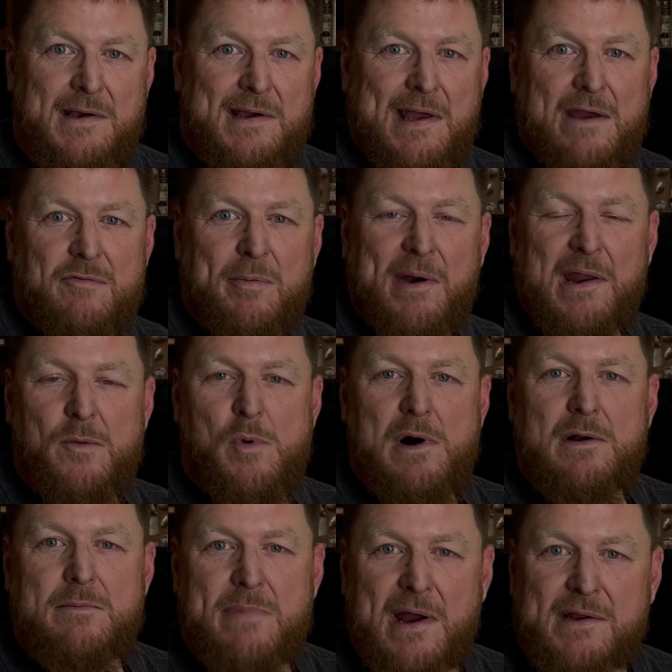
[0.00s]
Hey everybody, and
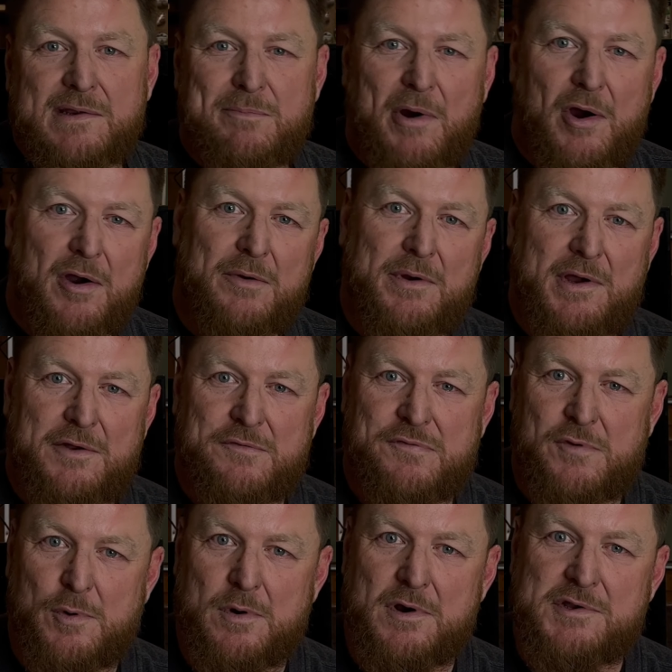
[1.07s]
welcome back to Bar Run
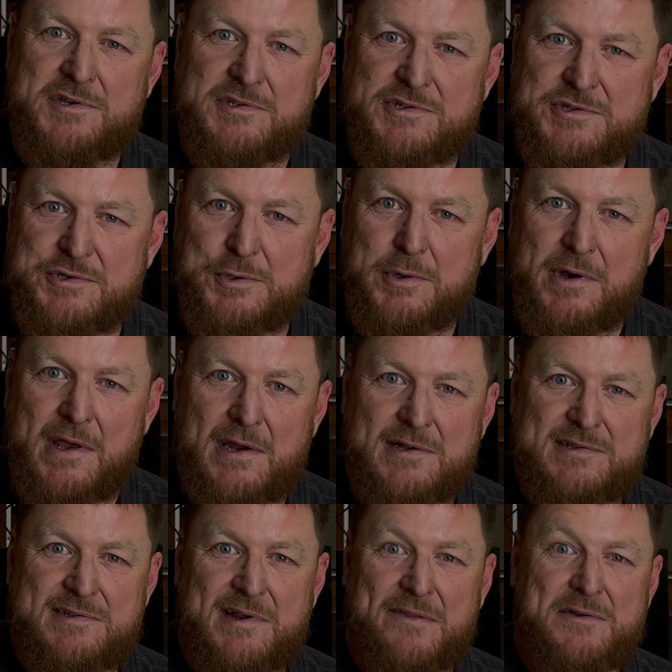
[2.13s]
Forge. It's Troy and
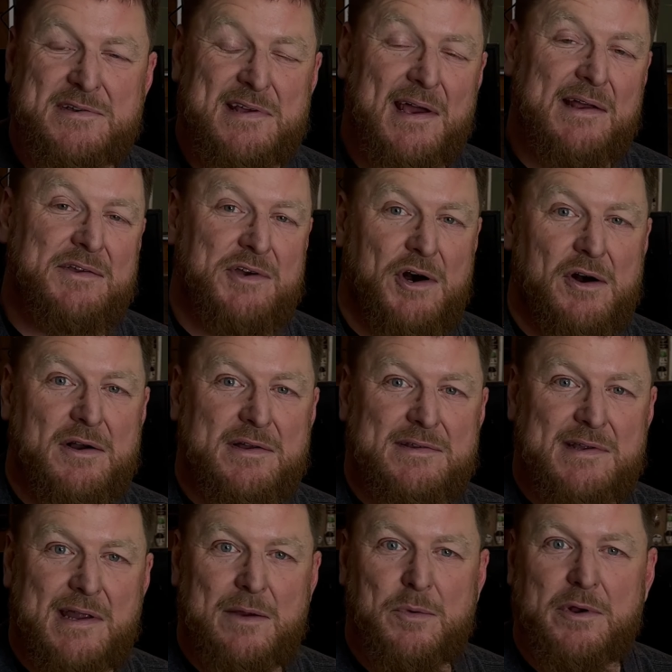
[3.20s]
it's another Tech Talk, and
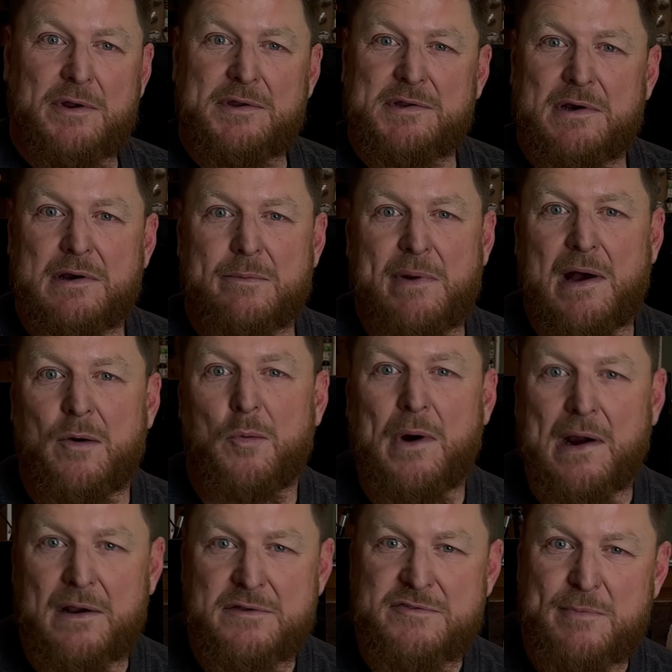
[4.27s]
today we're going to talk about
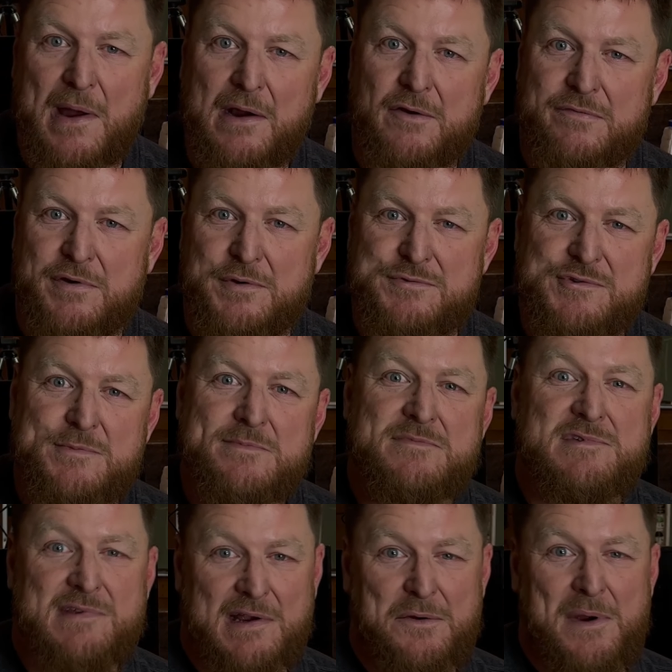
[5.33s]
wireless microphones.
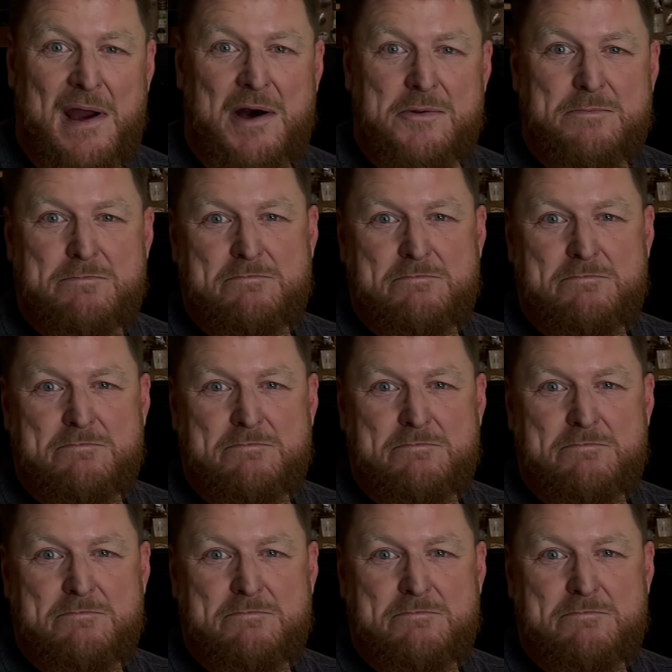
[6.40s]
Stick around.